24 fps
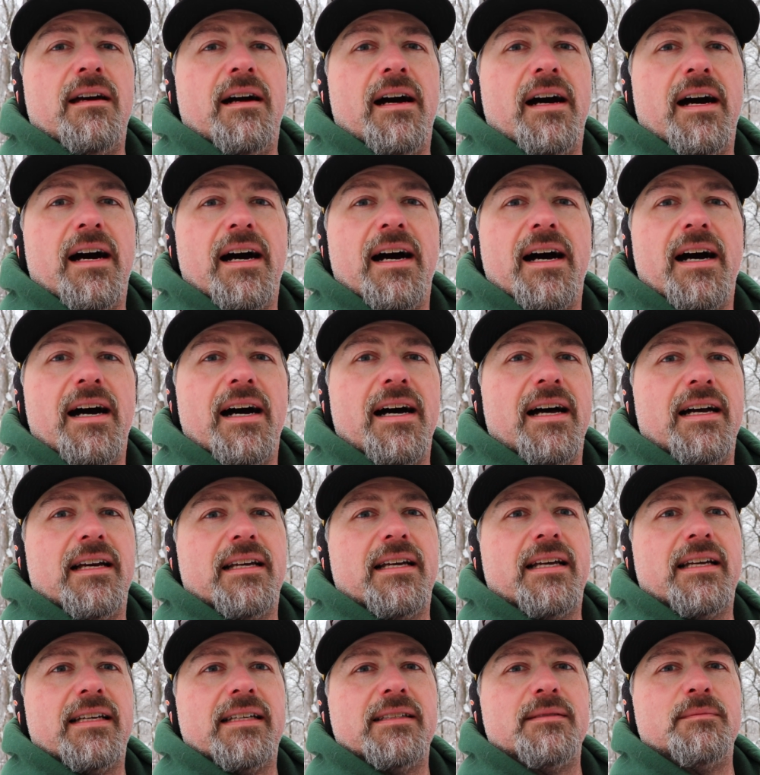
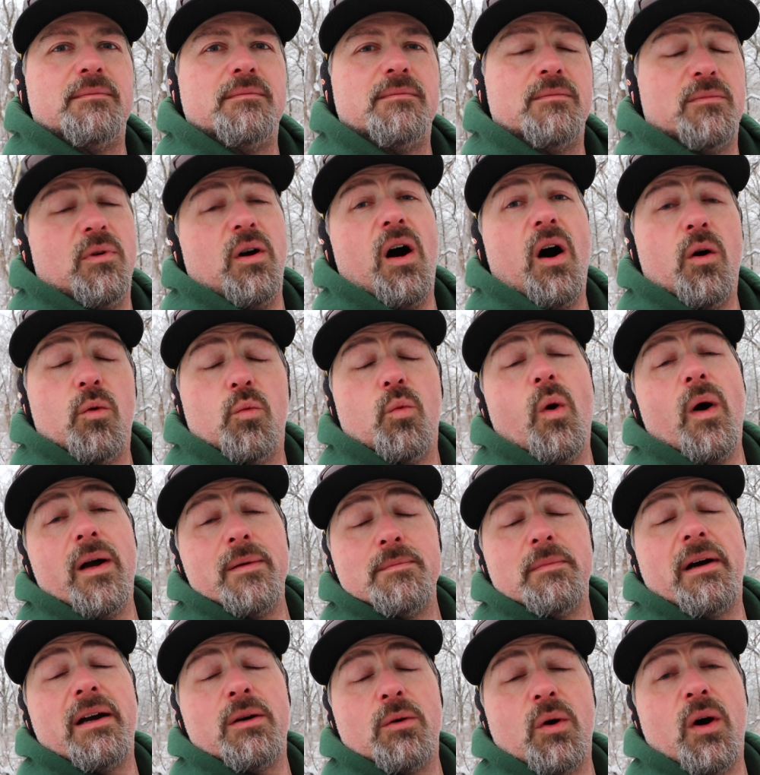
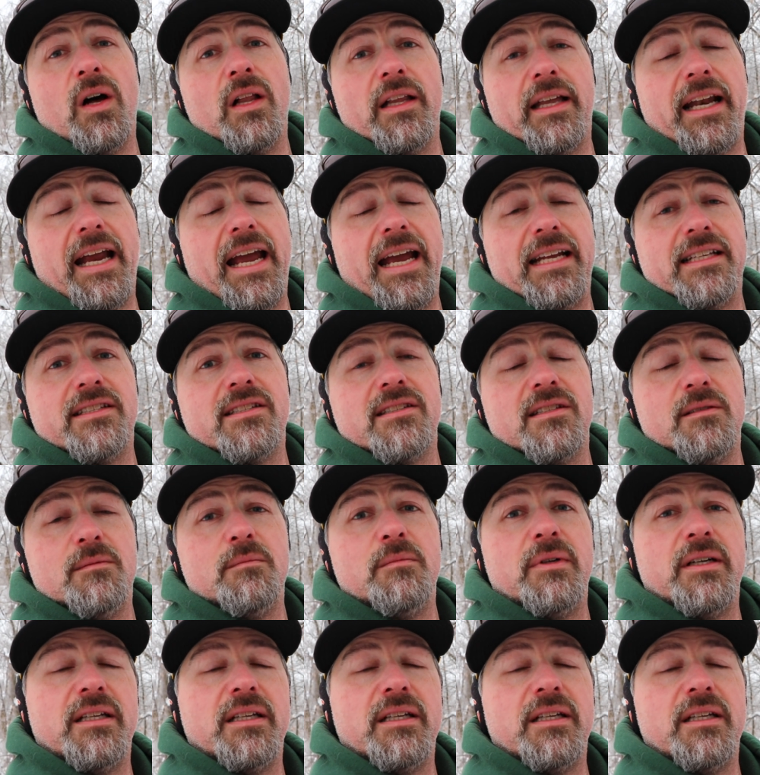my wallet hates them,